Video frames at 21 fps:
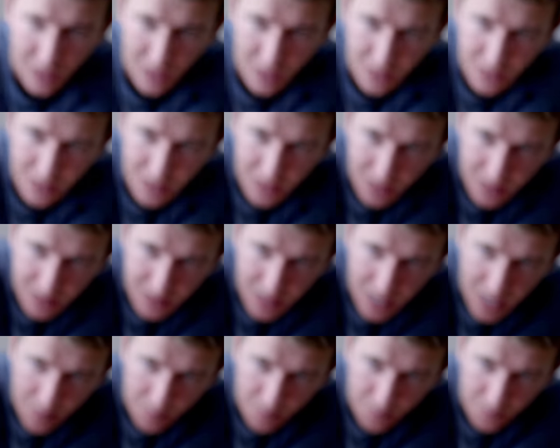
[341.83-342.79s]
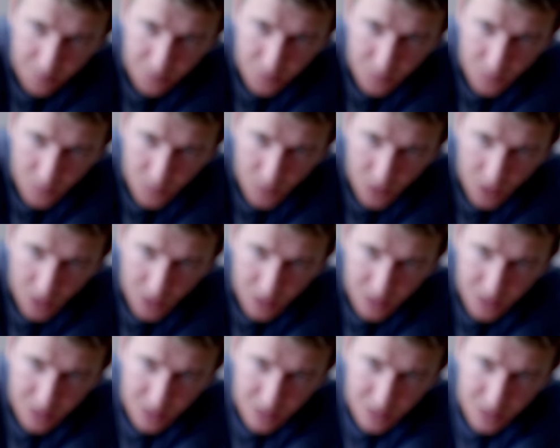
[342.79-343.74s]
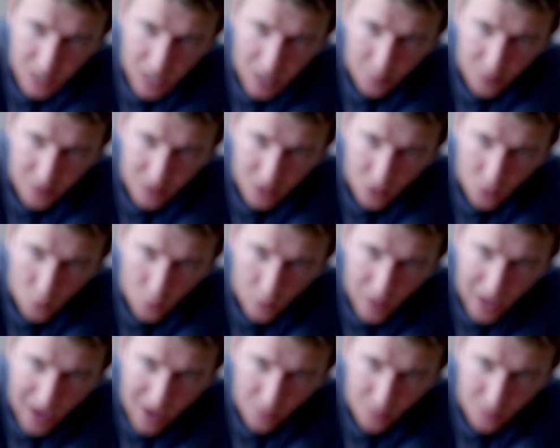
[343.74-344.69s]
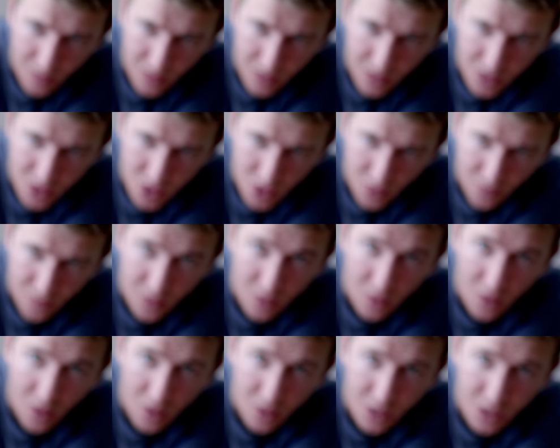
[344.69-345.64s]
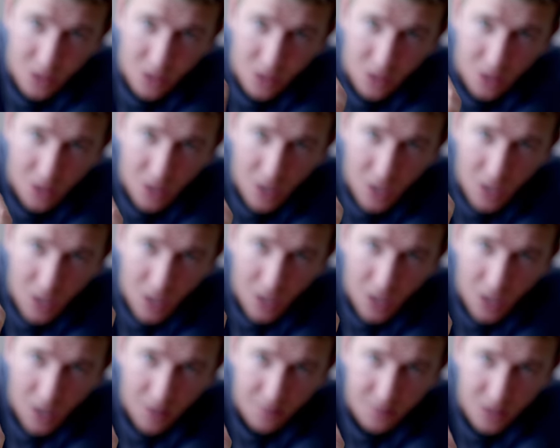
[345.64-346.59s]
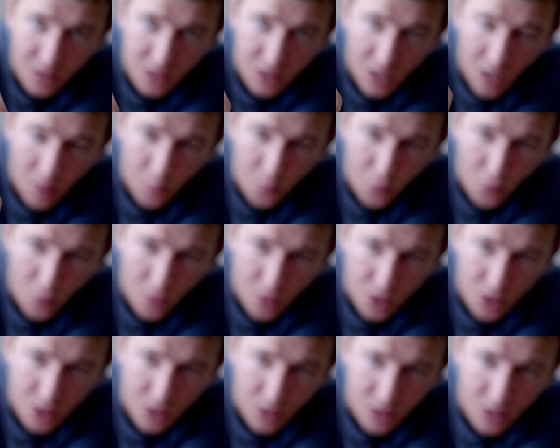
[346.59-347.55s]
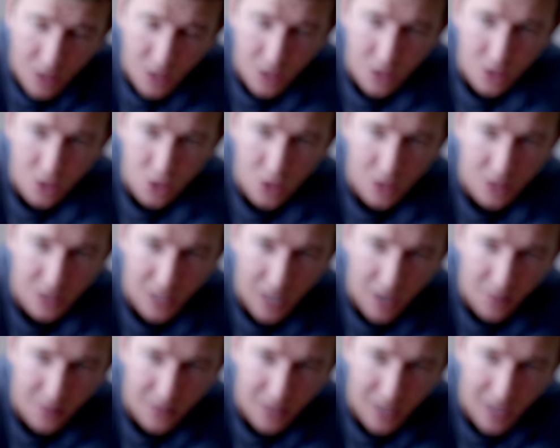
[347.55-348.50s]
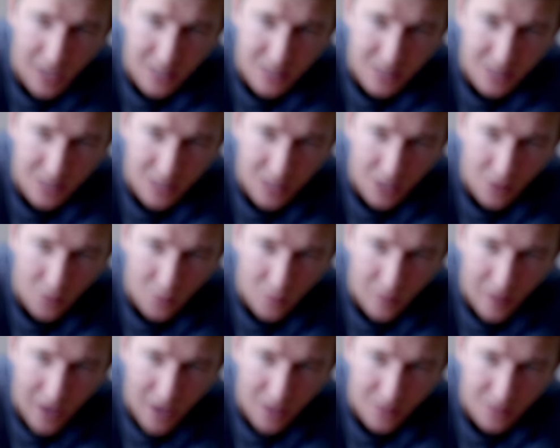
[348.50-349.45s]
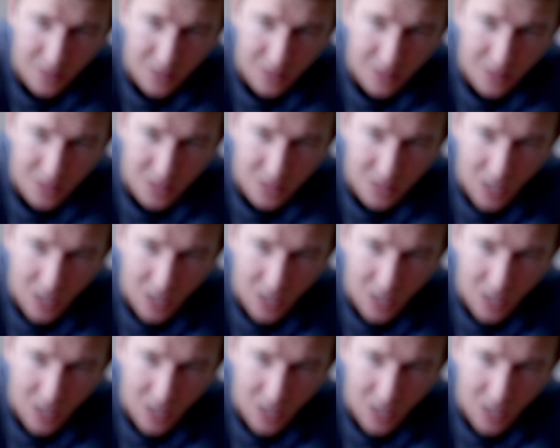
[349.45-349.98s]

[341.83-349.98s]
is the top. It's the top and the roundness overall here of the top portion, just how nicely rounded this